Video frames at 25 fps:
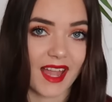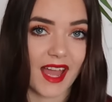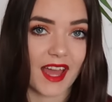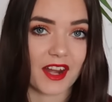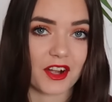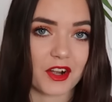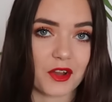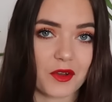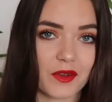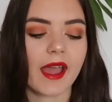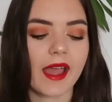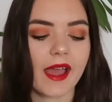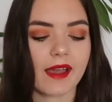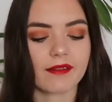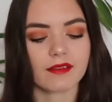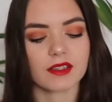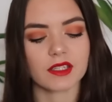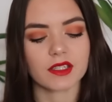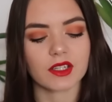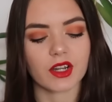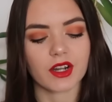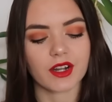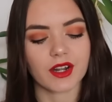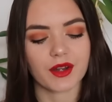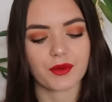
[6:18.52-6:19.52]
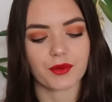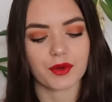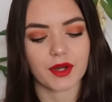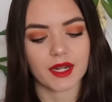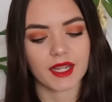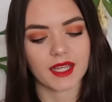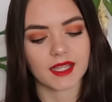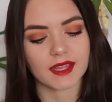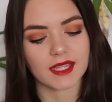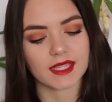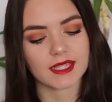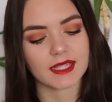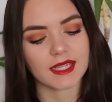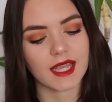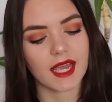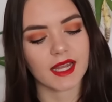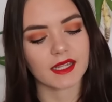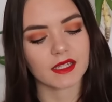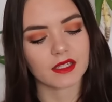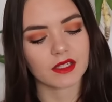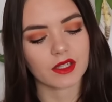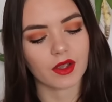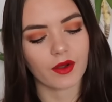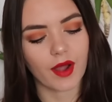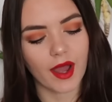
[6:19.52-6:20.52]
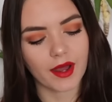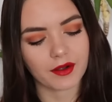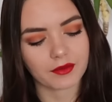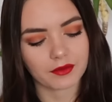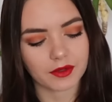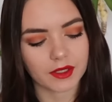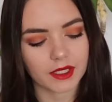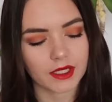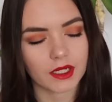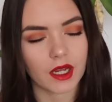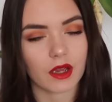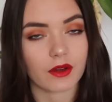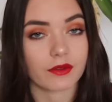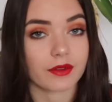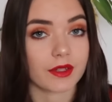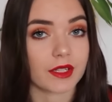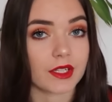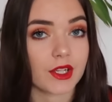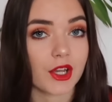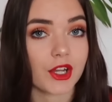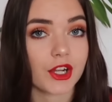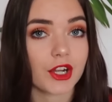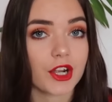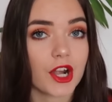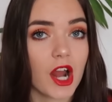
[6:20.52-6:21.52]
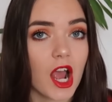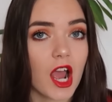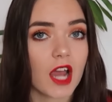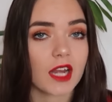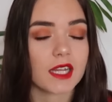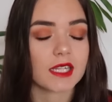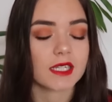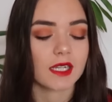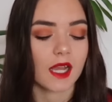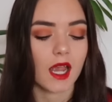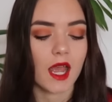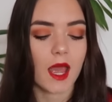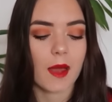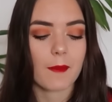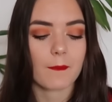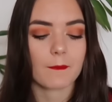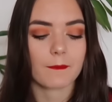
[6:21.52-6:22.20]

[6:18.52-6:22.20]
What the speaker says: I don't know. I haven't started reading this yet, so I don't really know if it's good or not.